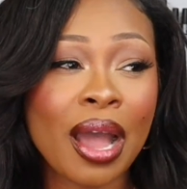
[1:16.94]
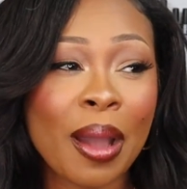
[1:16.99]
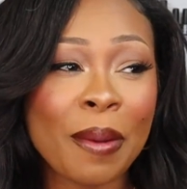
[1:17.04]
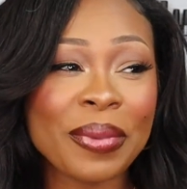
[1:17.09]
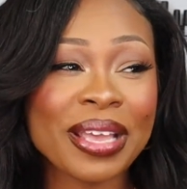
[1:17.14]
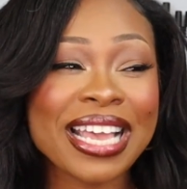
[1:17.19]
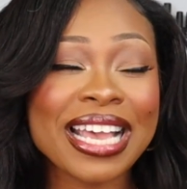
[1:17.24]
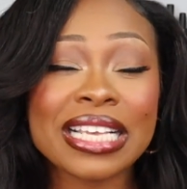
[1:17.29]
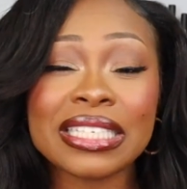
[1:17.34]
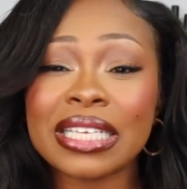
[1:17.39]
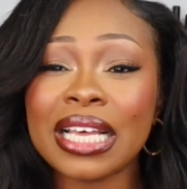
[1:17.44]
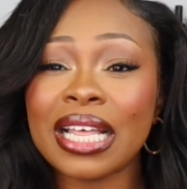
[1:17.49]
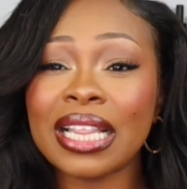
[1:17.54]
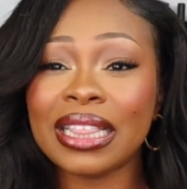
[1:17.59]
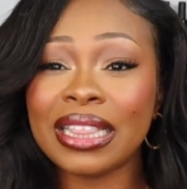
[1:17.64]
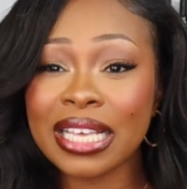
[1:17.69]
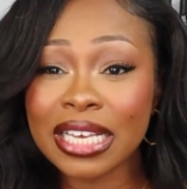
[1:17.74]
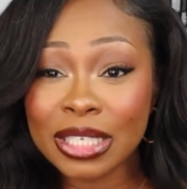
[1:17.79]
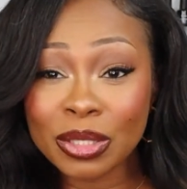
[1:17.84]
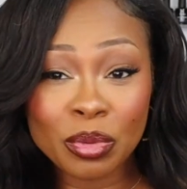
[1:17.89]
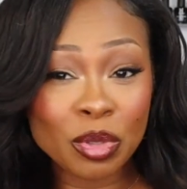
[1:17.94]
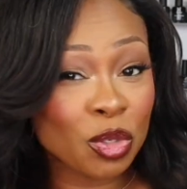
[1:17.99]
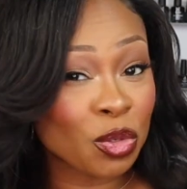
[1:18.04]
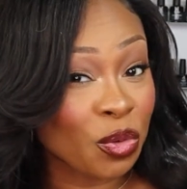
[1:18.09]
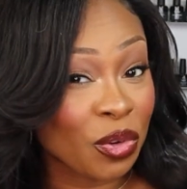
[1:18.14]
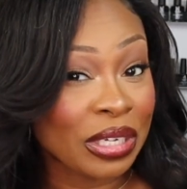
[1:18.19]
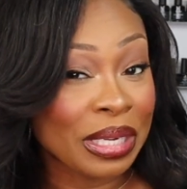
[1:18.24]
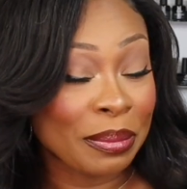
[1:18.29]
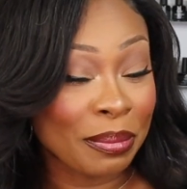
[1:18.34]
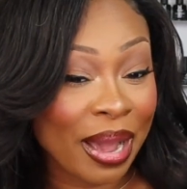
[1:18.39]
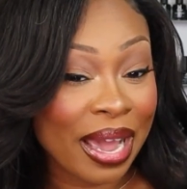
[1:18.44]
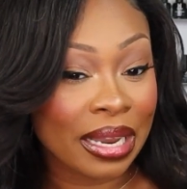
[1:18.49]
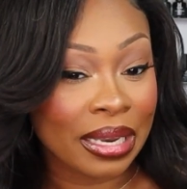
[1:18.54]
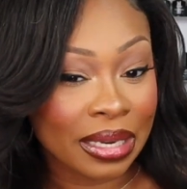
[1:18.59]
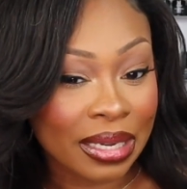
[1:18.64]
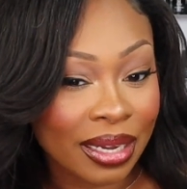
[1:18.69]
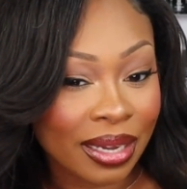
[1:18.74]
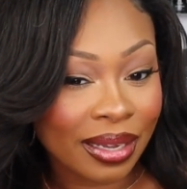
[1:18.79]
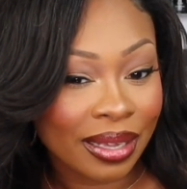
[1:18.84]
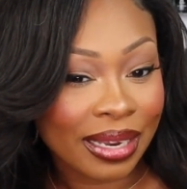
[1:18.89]
because this was really my
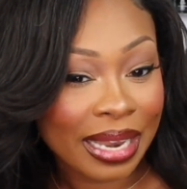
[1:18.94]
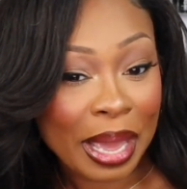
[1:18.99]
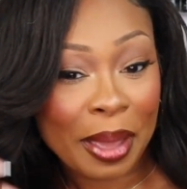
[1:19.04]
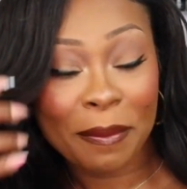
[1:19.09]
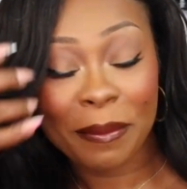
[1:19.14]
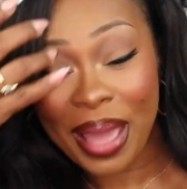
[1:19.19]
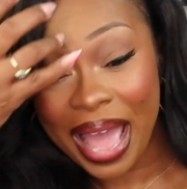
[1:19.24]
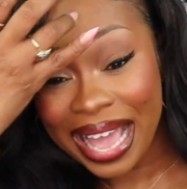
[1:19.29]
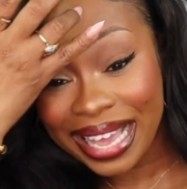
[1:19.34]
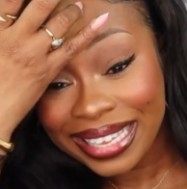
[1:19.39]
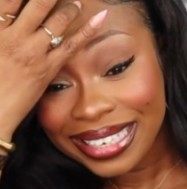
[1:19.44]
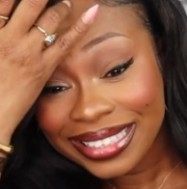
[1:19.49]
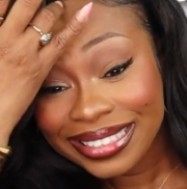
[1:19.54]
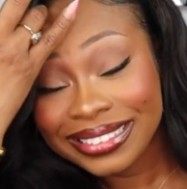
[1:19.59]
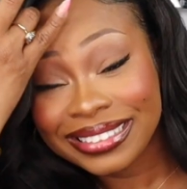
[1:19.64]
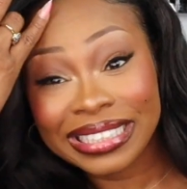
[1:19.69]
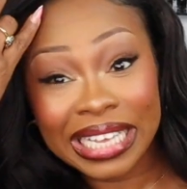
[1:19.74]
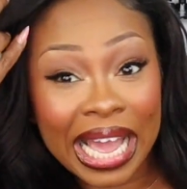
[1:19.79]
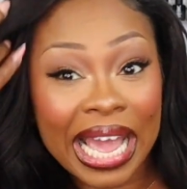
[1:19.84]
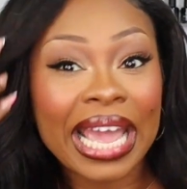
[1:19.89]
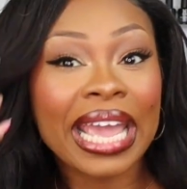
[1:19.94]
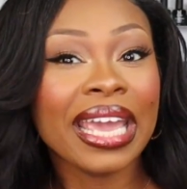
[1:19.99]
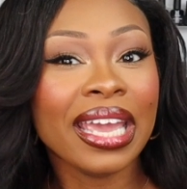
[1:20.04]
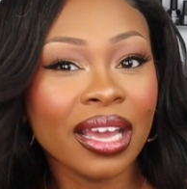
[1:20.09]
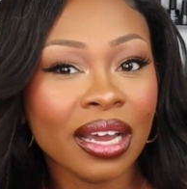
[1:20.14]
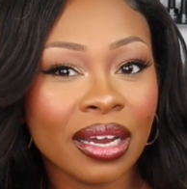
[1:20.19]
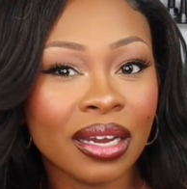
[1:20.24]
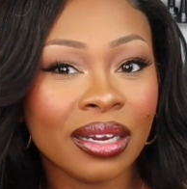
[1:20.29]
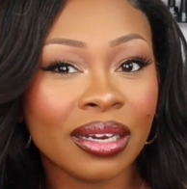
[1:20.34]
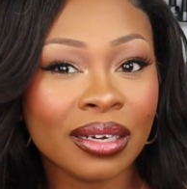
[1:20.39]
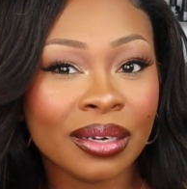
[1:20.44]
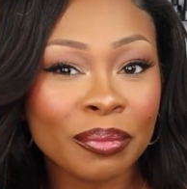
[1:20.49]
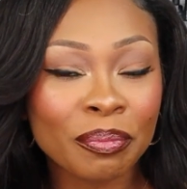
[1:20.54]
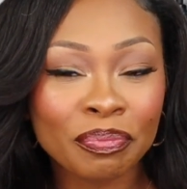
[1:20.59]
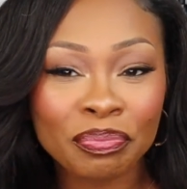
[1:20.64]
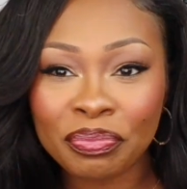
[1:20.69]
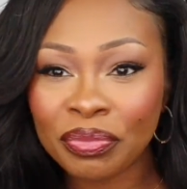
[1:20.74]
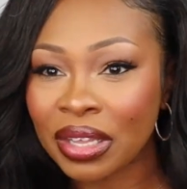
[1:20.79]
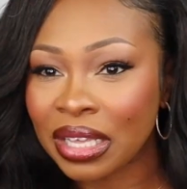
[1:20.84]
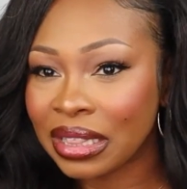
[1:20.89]
look. Like back in the day,
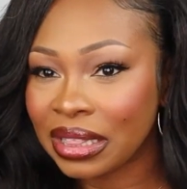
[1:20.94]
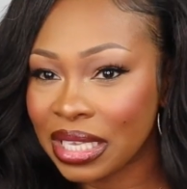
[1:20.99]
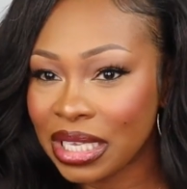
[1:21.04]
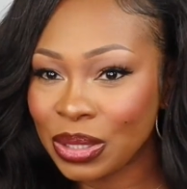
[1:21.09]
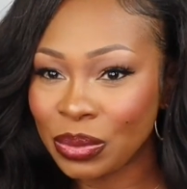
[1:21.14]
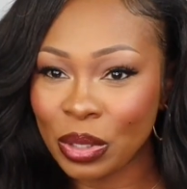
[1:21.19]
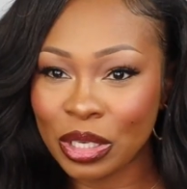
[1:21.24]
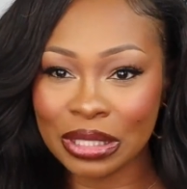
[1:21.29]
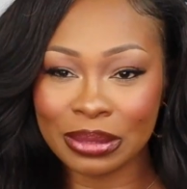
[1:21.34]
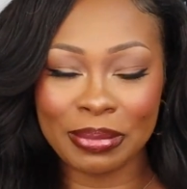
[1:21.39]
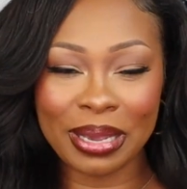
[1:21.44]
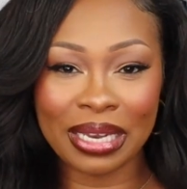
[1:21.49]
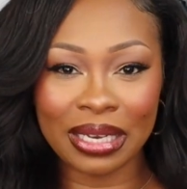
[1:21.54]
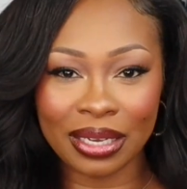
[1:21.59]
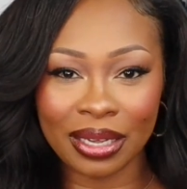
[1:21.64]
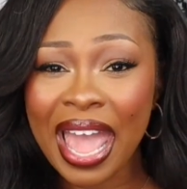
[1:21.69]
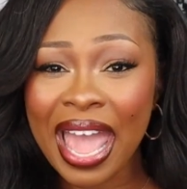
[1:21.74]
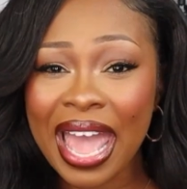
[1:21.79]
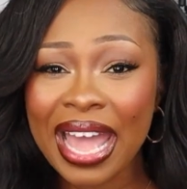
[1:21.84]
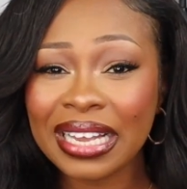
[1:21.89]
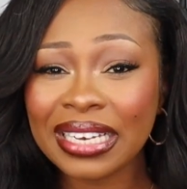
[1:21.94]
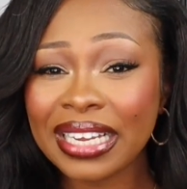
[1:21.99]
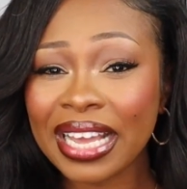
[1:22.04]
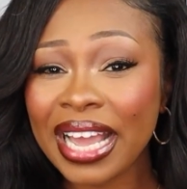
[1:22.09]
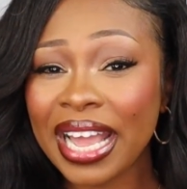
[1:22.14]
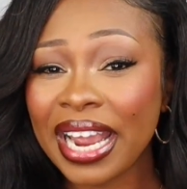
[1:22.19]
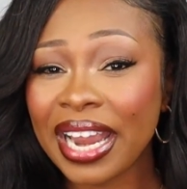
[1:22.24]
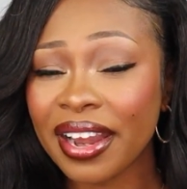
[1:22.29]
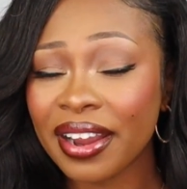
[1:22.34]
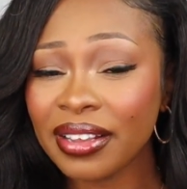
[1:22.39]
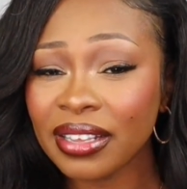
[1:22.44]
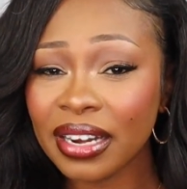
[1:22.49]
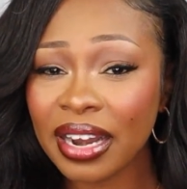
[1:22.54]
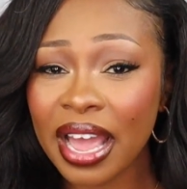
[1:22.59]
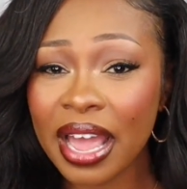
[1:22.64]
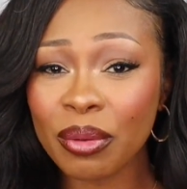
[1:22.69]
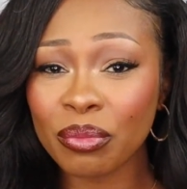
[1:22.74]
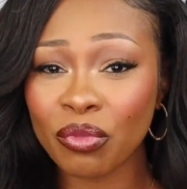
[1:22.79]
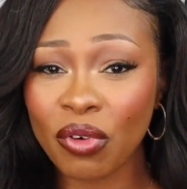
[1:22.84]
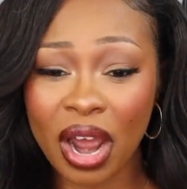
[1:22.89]
this was my look. And the hair that
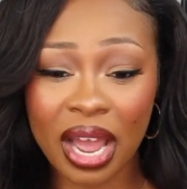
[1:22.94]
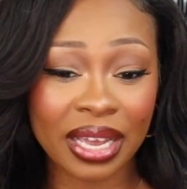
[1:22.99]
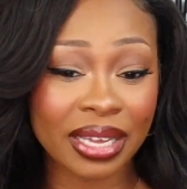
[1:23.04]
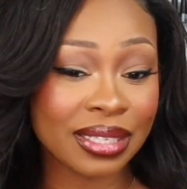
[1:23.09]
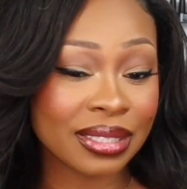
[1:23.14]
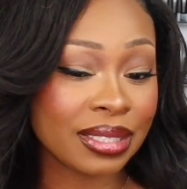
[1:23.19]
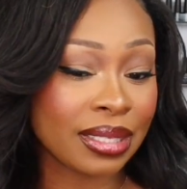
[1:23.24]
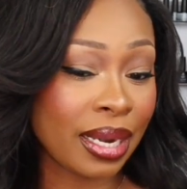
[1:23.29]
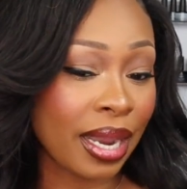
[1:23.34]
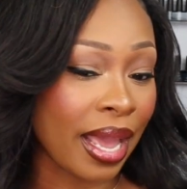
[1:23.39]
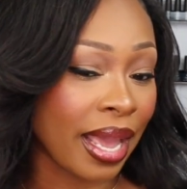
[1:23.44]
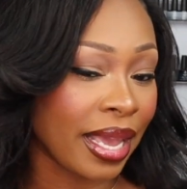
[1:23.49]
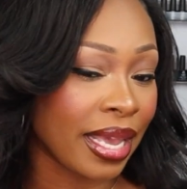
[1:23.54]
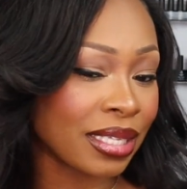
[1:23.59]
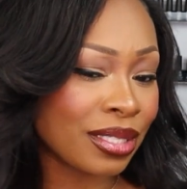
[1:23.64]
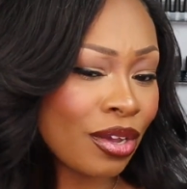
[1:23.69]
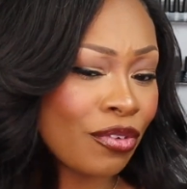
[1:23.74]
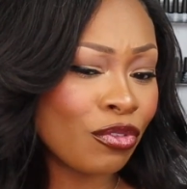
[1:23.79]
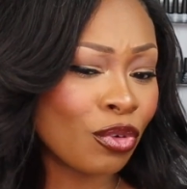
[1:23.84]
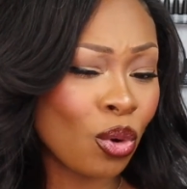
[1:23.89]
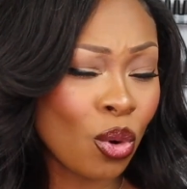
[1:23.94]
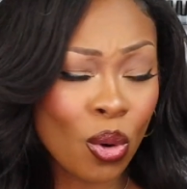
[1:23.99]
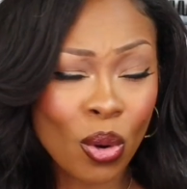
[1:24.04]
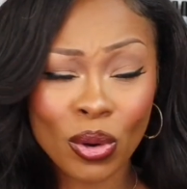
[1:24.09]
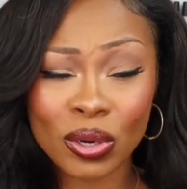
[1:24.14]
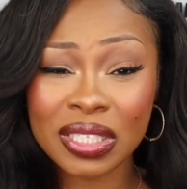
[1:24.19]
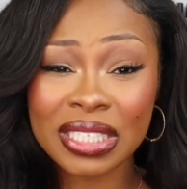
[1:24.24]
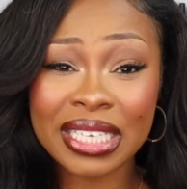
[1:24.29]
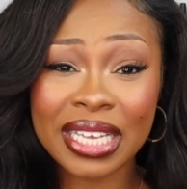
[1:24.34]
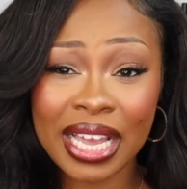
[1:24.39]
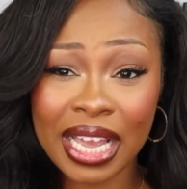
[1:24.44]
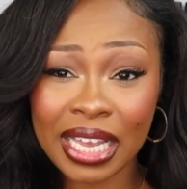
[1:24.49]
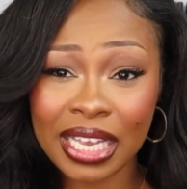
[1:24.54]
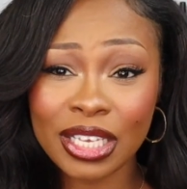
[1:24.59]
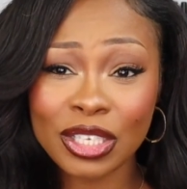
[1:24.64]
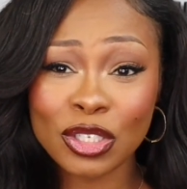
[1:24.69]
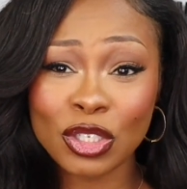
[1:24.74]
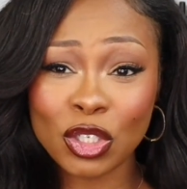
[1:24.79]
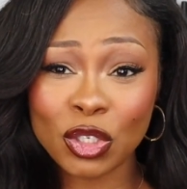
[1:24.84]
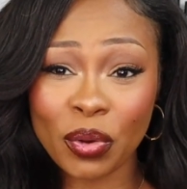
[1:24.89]
I am rocking today is, of course,
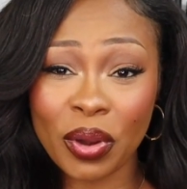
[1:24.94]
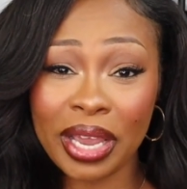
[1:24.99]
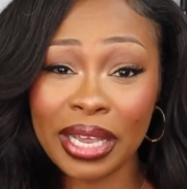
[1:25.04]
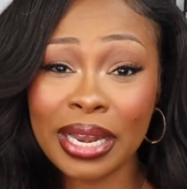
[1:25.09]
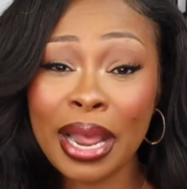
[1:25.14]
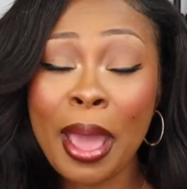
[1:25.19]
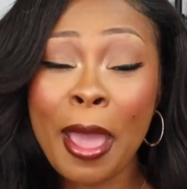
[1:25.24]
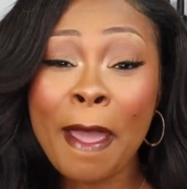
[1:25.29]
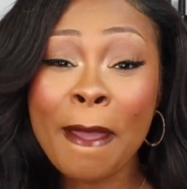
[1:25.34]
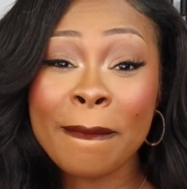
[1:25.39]
kinky straight.